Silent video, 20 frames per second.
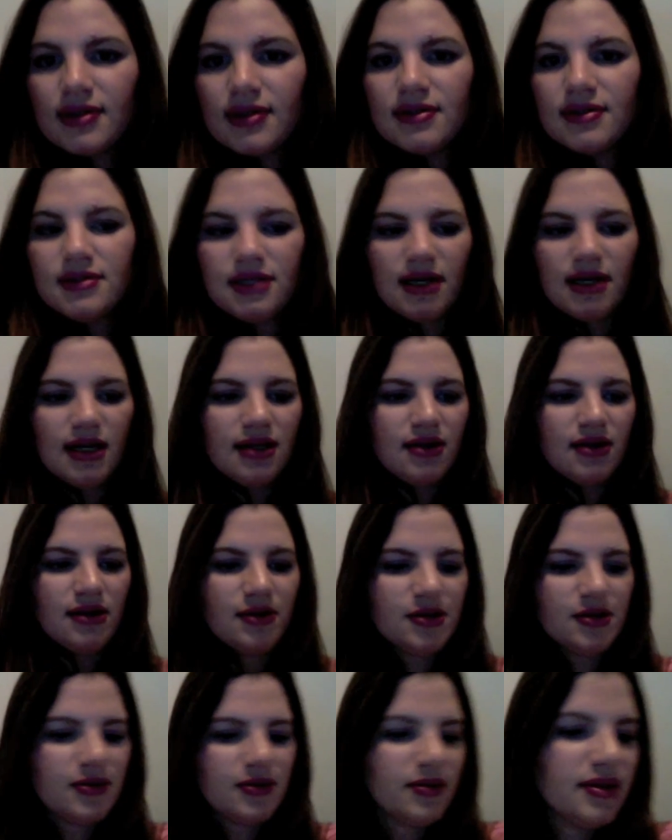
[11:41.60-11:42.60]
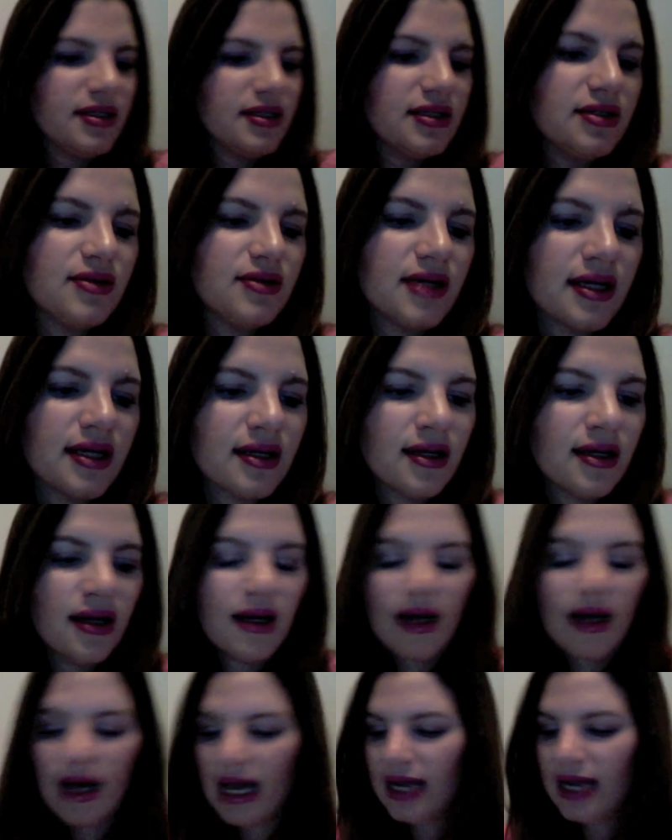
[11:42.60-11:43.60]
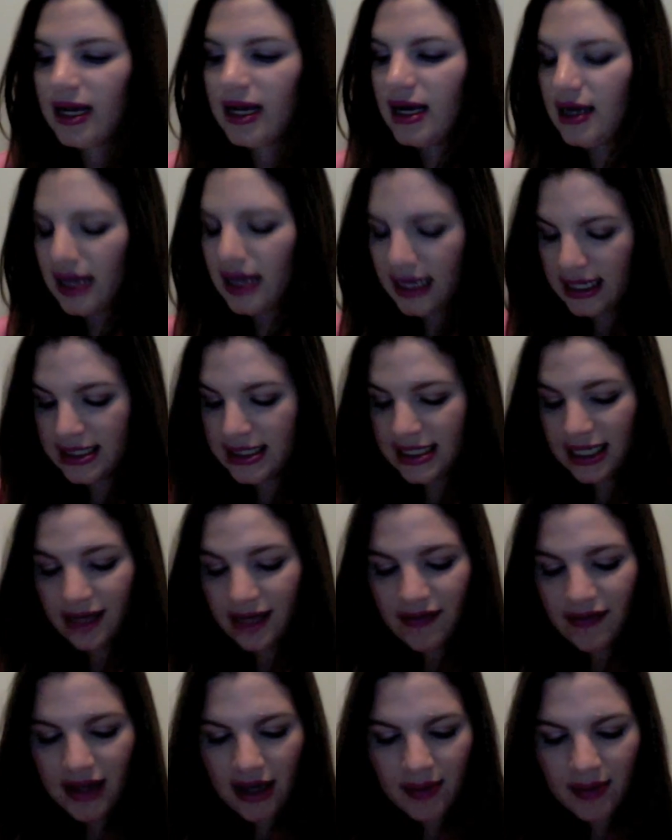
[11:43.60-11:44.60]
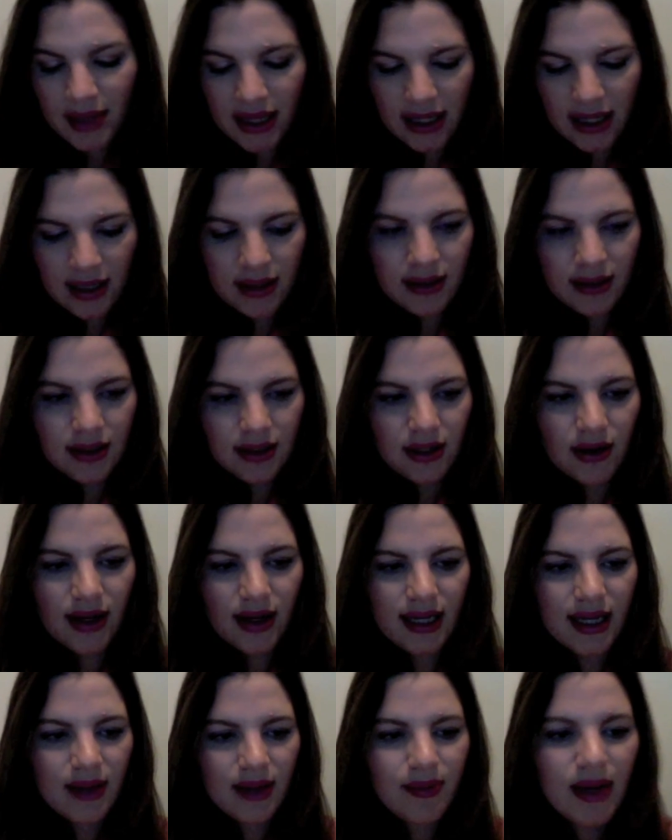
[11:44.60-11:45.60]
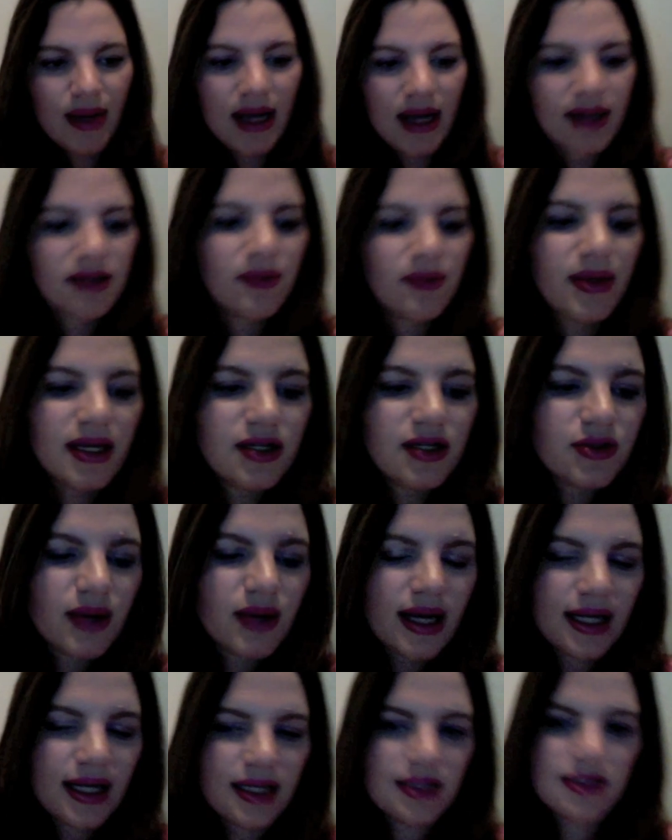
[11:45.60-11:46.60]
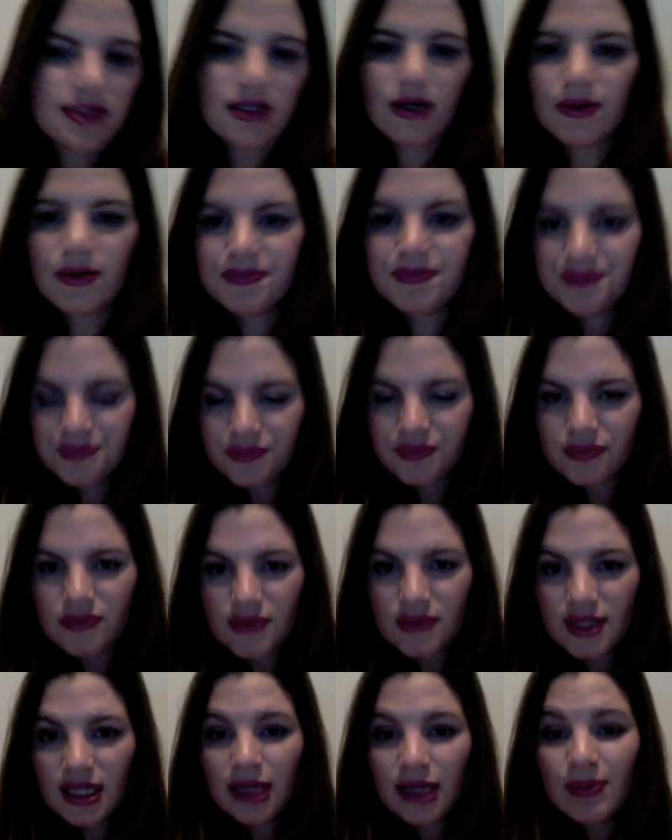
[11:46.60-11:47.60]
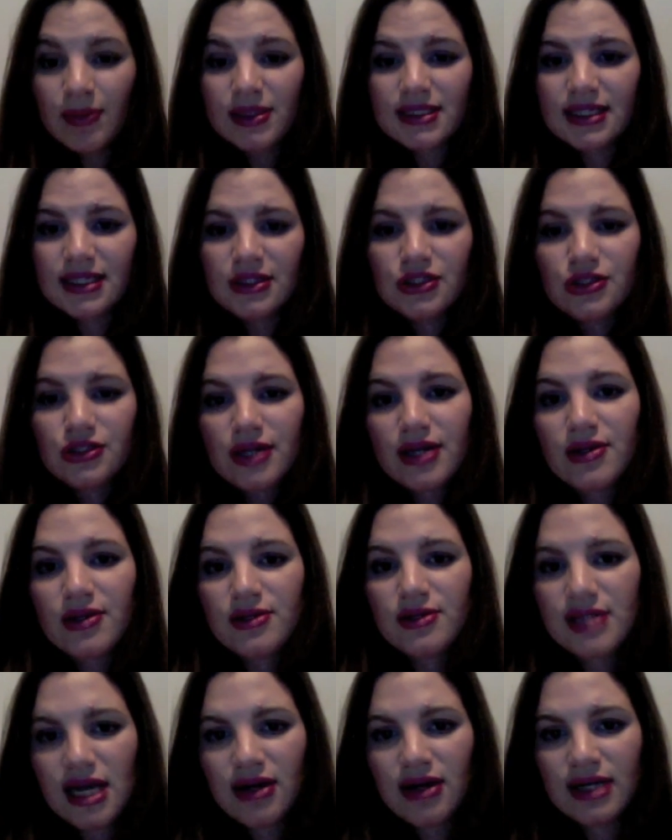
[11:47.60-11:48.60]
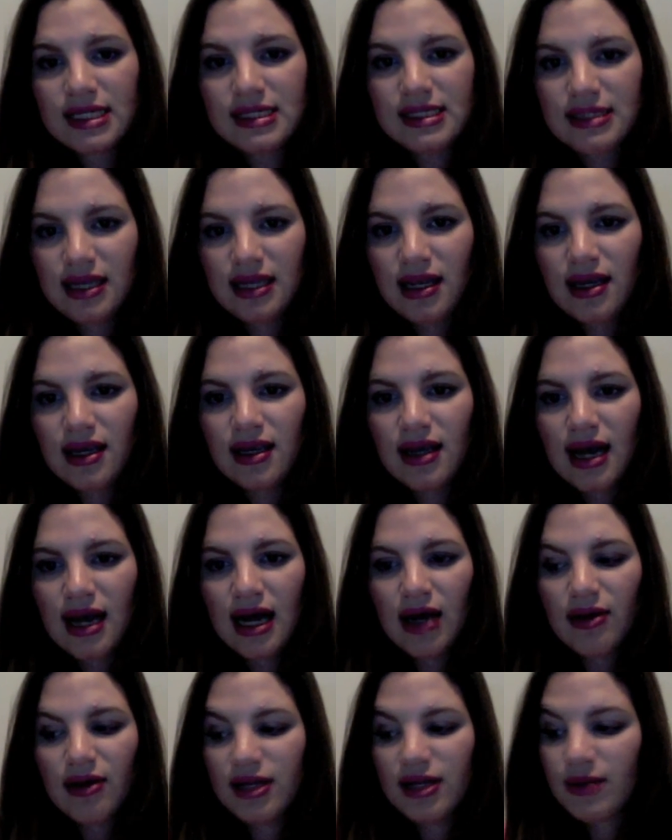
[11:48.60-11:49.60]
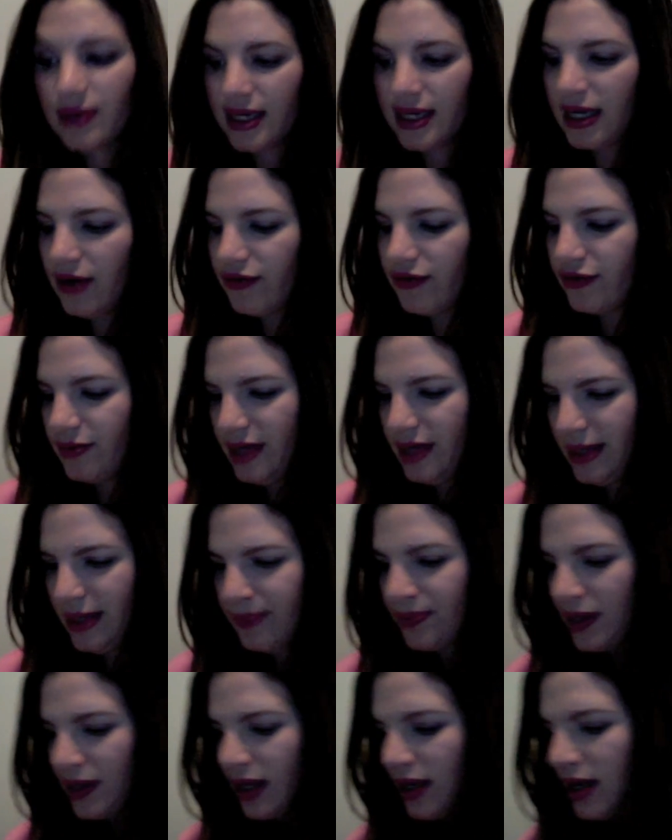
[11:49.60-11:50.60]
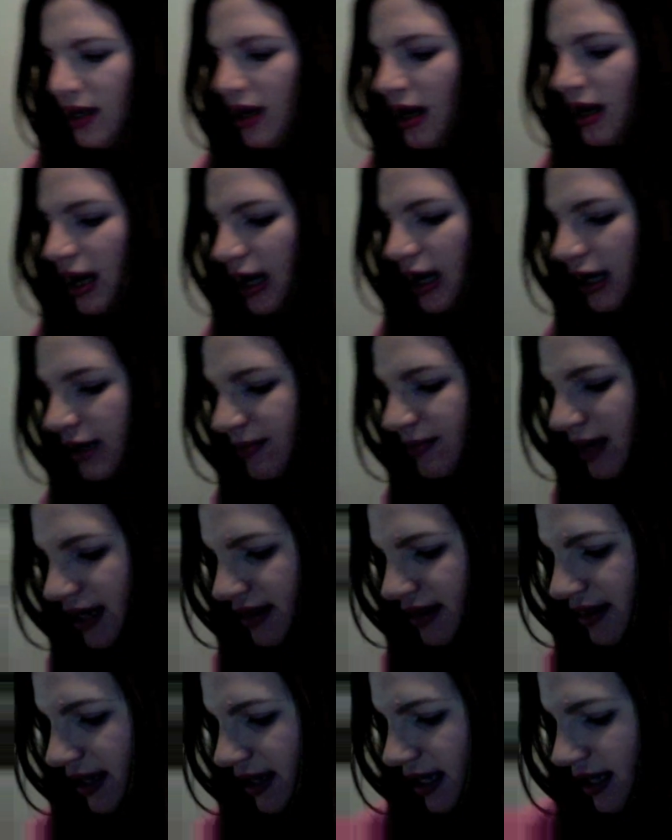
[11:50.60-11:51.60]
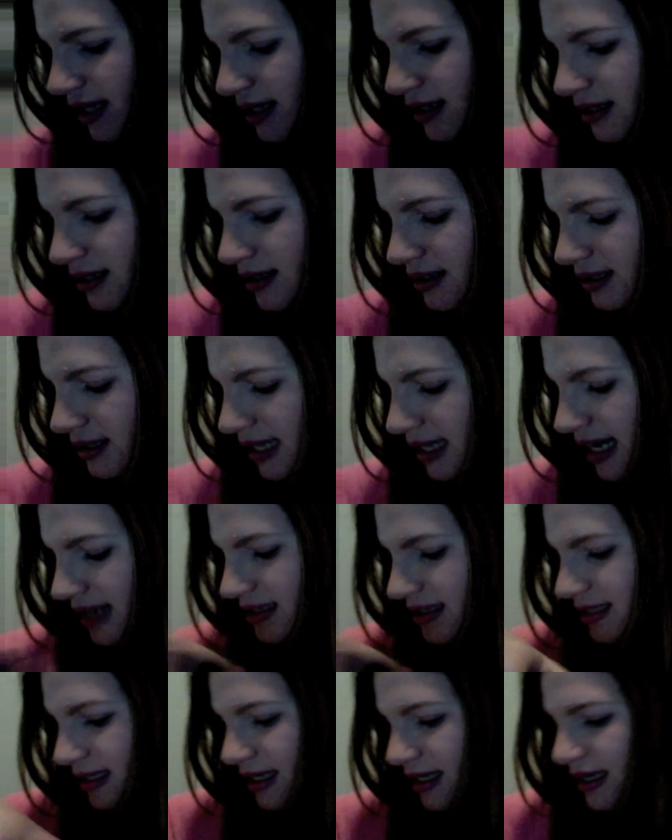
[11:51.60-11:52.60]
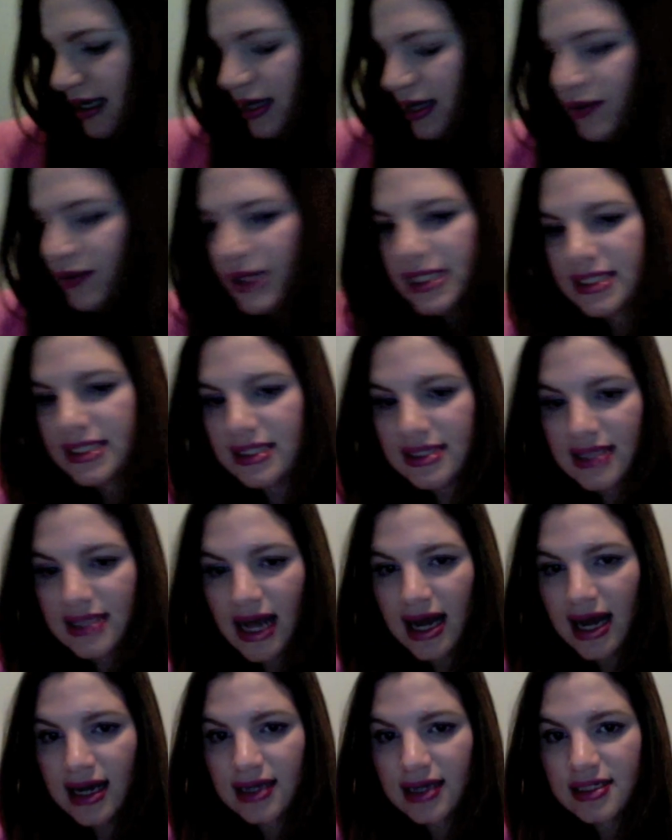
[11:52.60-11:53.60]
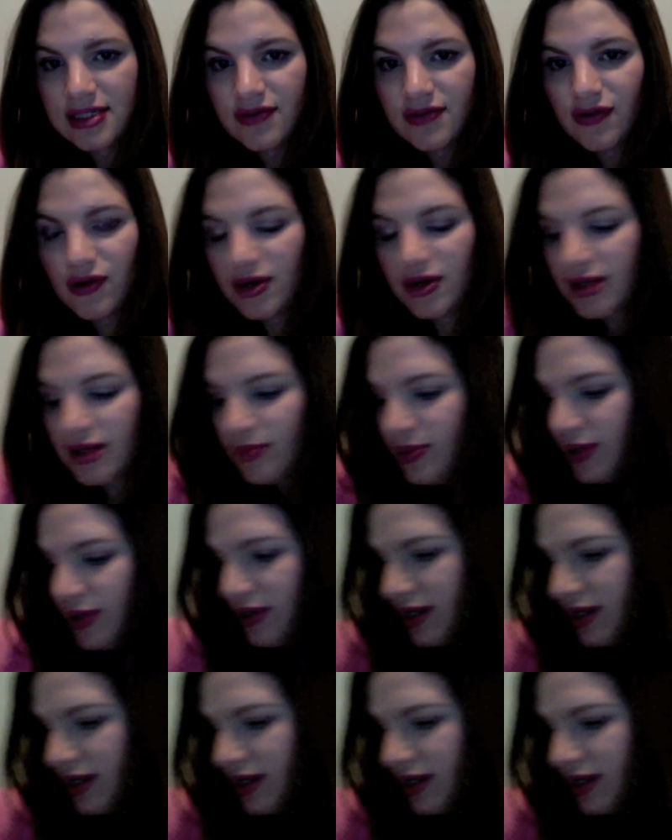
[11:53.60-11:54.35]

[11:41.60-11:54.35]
Sorry, I know that must be really annoying. I get sick of them and then, you know, I get back on the bandwagon. So I'm excited to try those out and see how they work out for me. And then lastly, I went to Saks for the beauty